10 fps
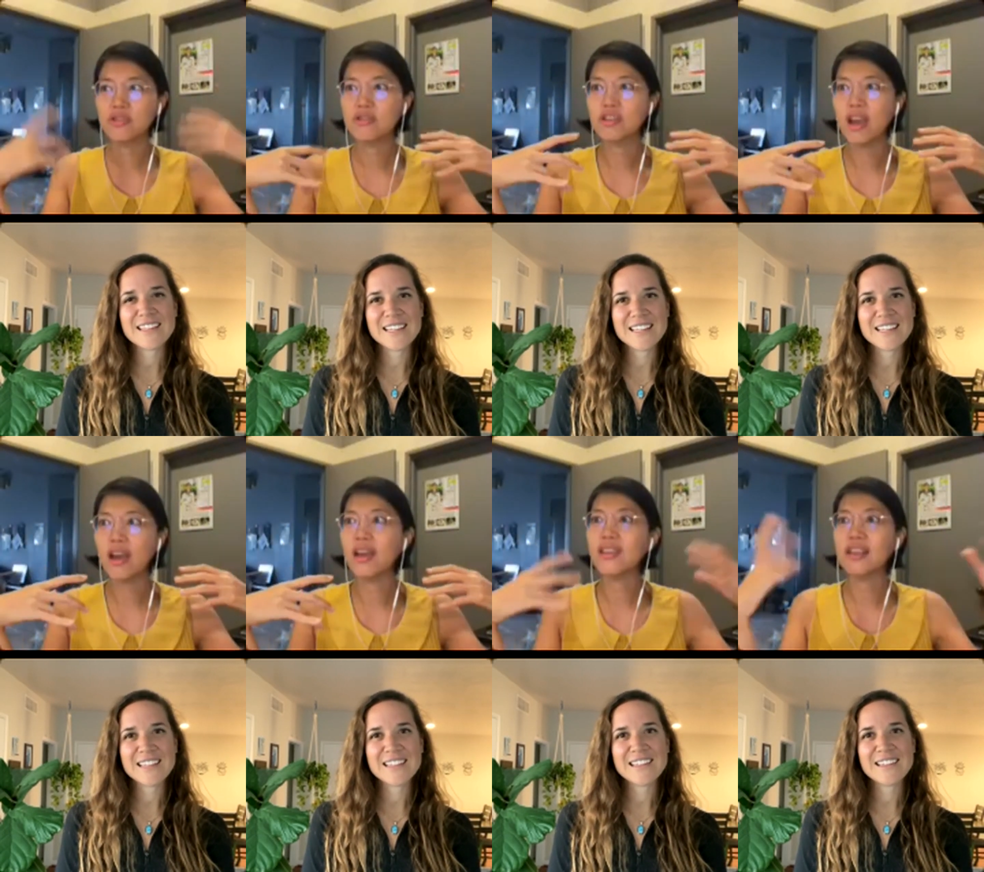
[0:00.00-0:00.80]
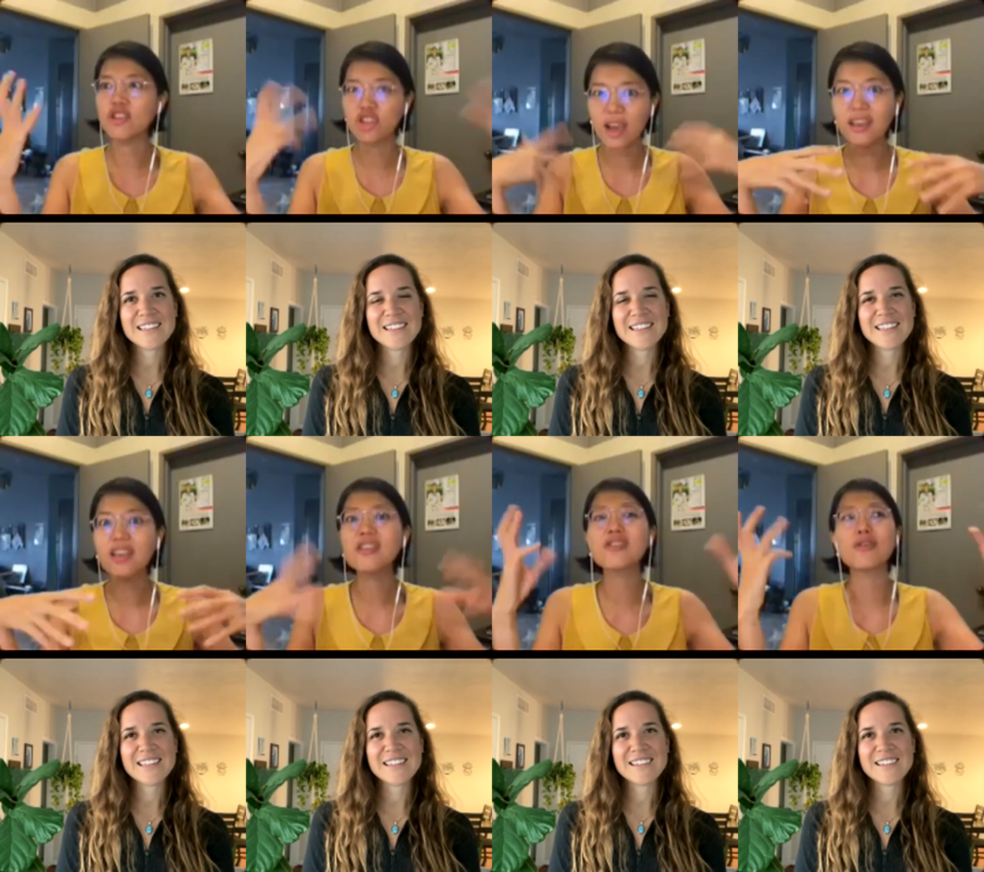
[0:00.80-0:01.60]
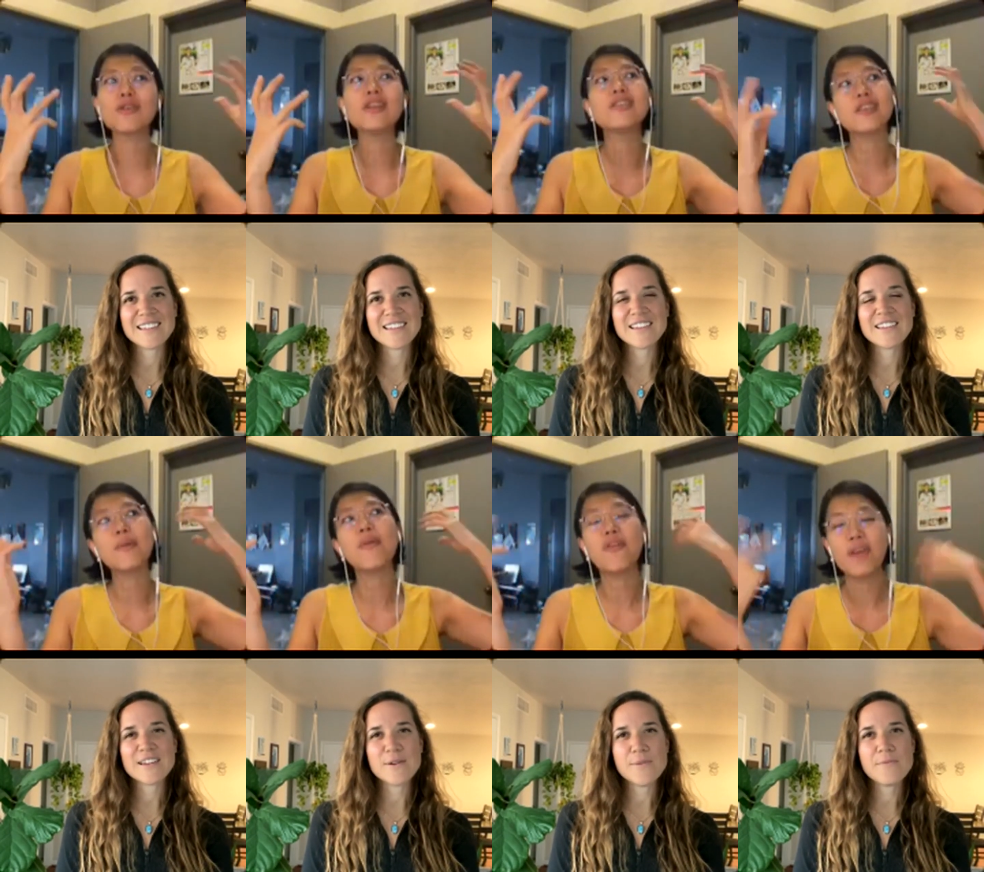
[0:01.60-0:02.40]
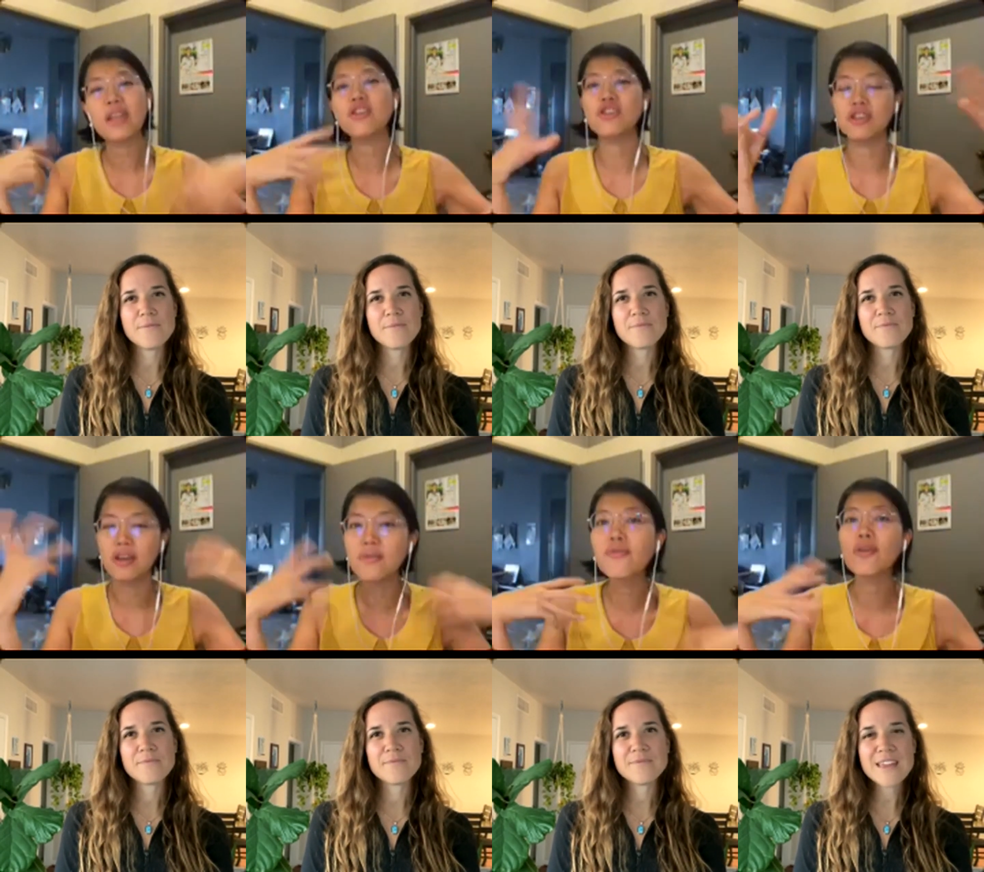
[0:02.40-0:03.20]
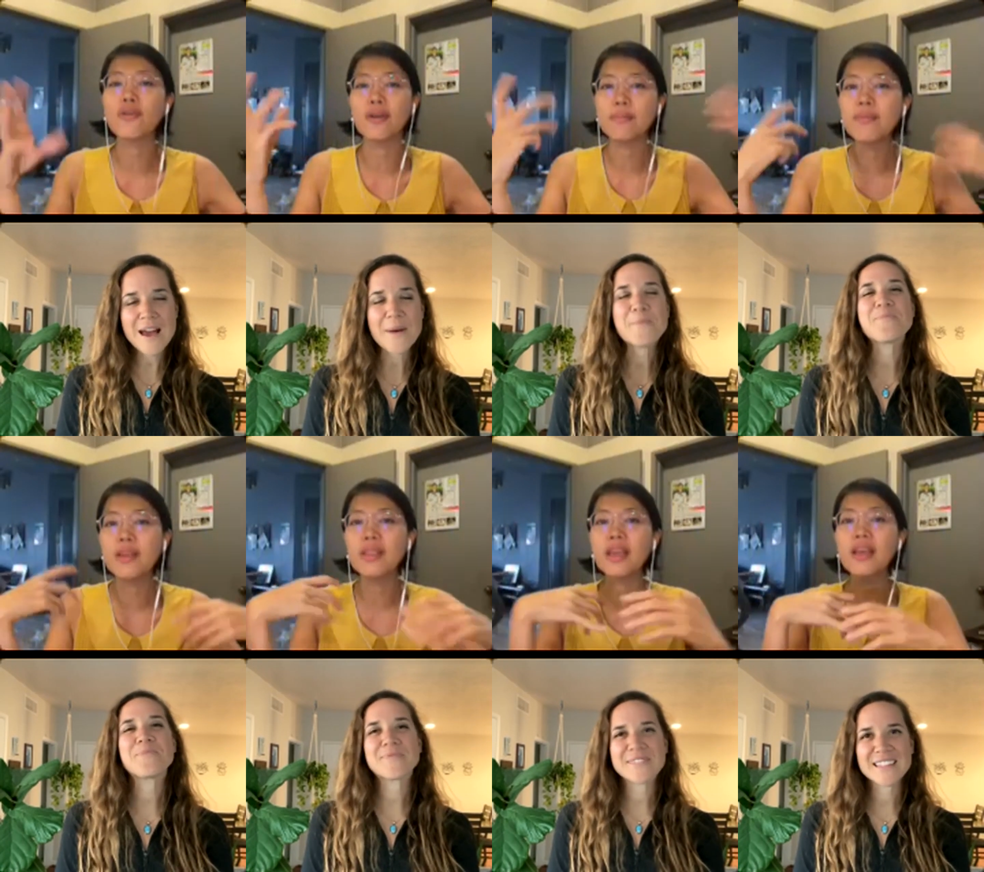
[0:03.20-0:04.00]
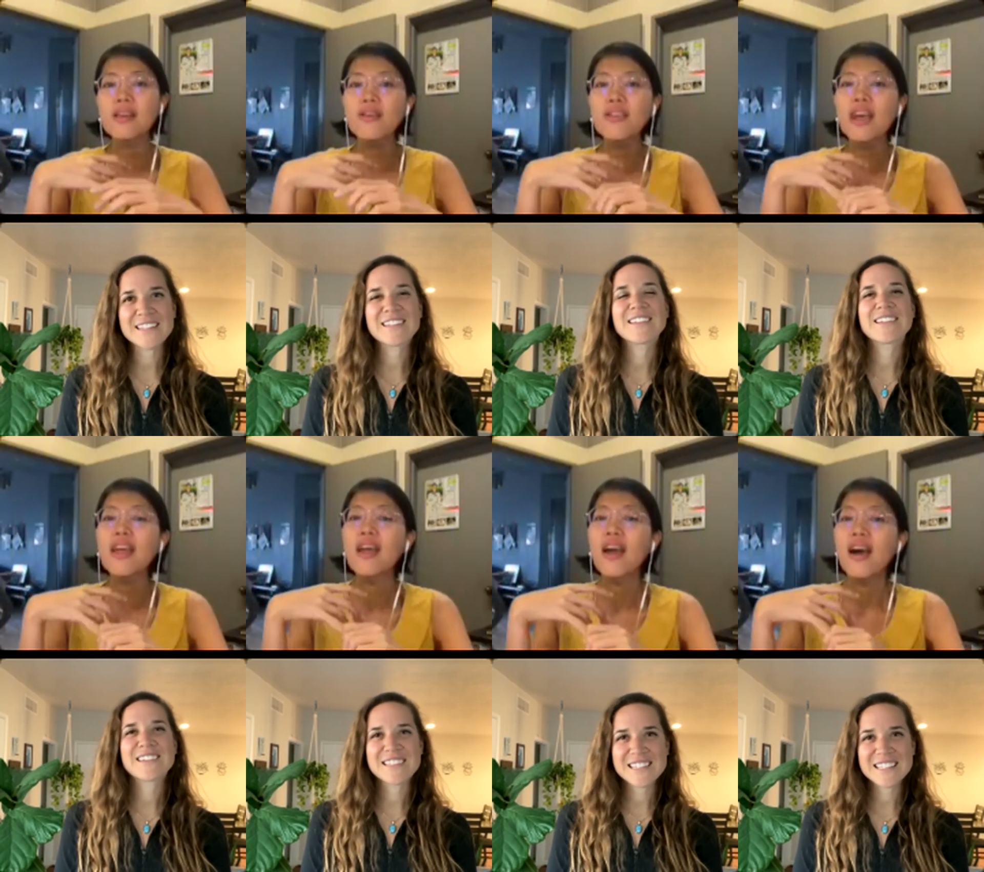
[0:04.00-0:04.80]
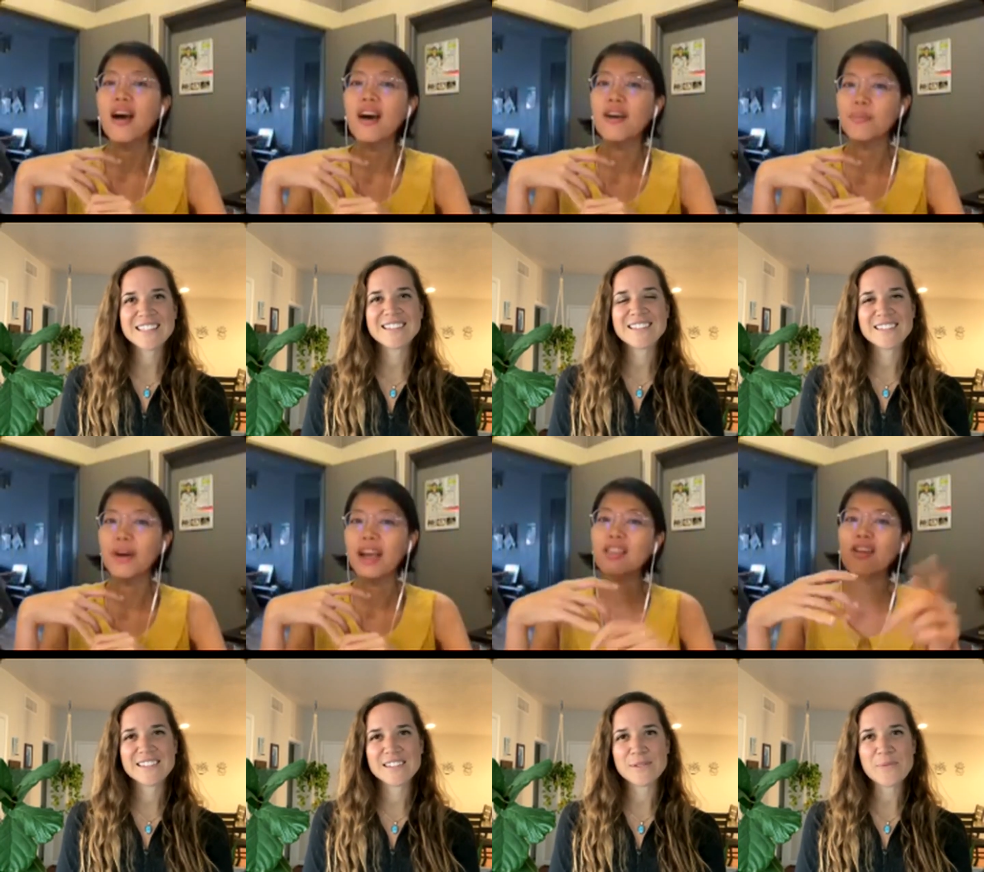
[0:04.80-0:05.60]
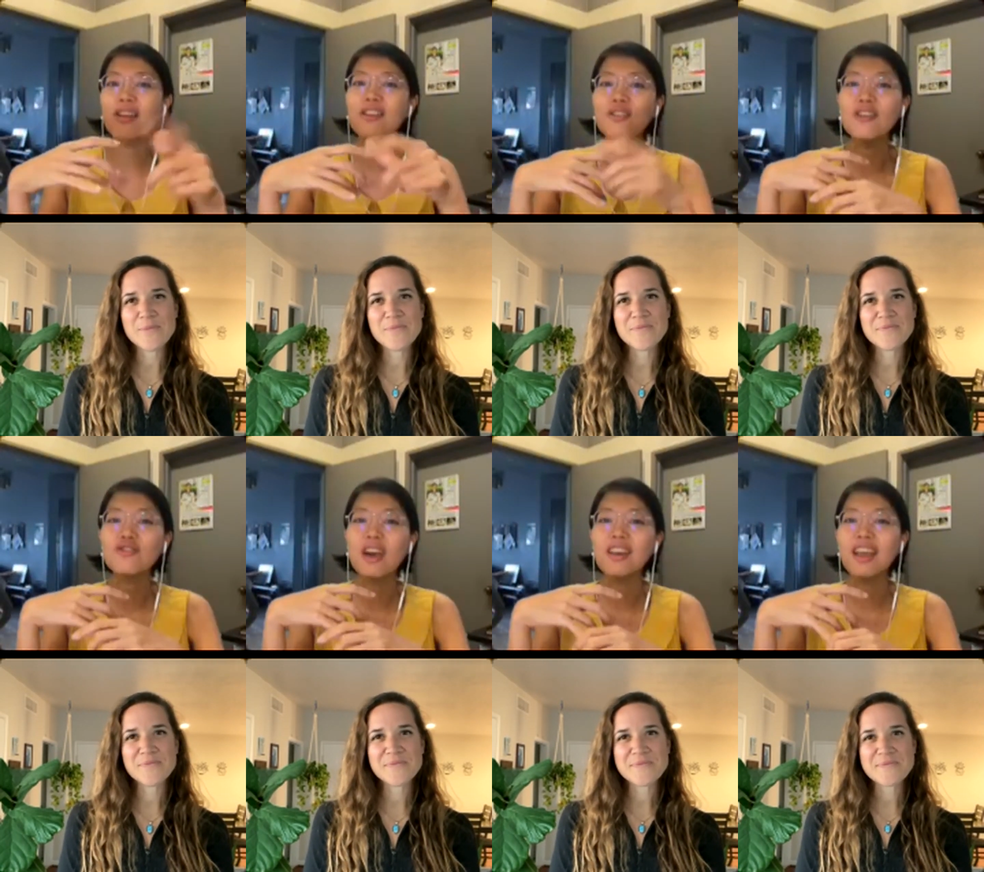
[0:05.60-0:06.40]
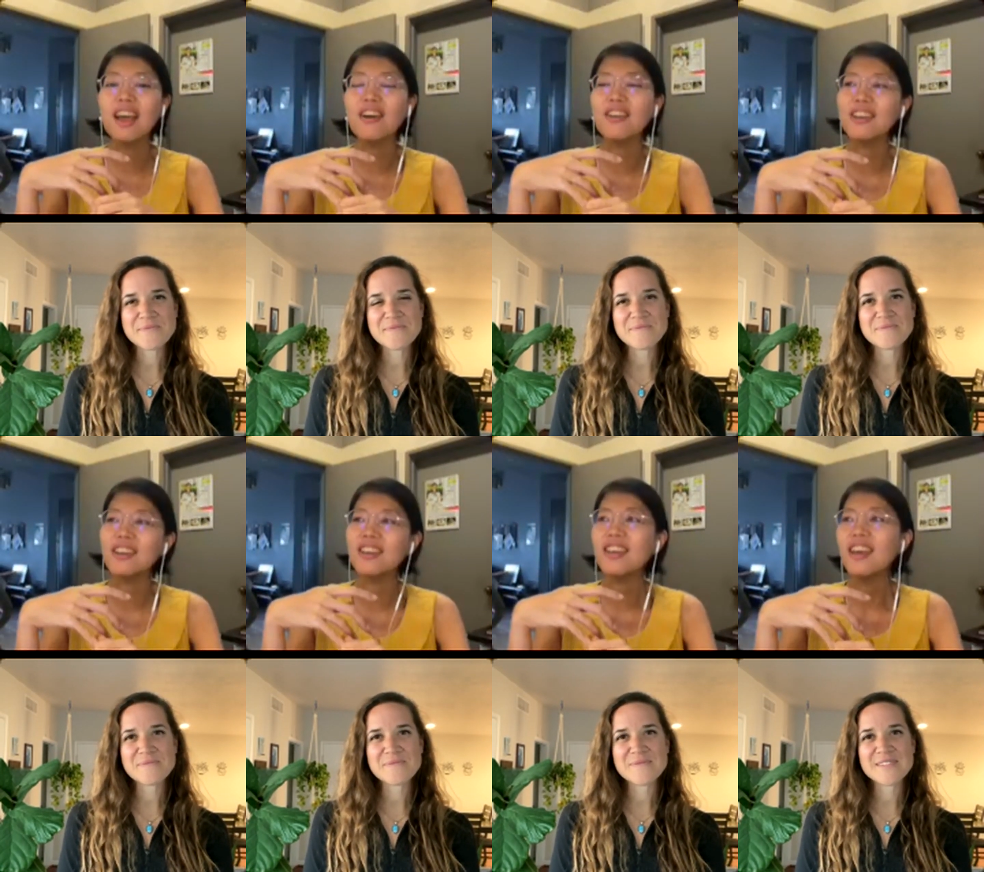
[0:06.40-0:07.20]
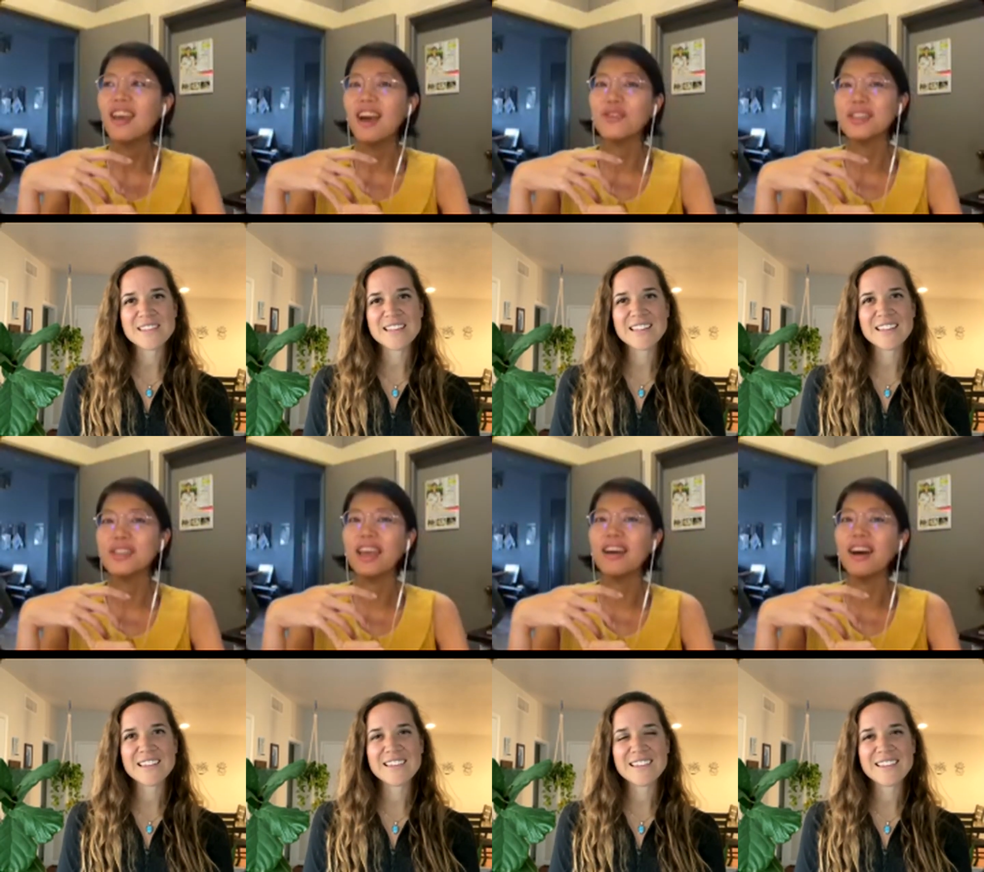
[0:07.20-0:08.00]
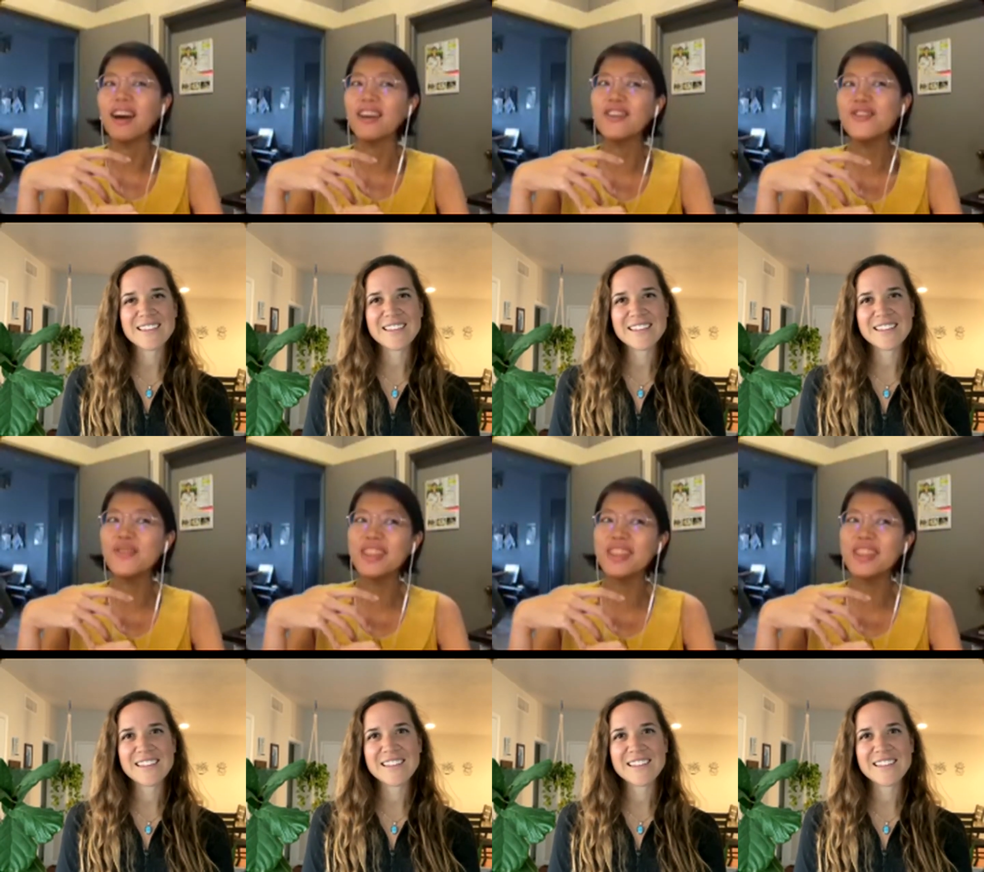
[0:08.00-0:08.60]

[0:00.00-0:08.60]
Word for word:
Speaker 1: chi- I think Chinese, so it's uh, more of energy and flow yeah. and breathing and all that. Um, but I thought you know I'll try that out, and then I was like, I don't know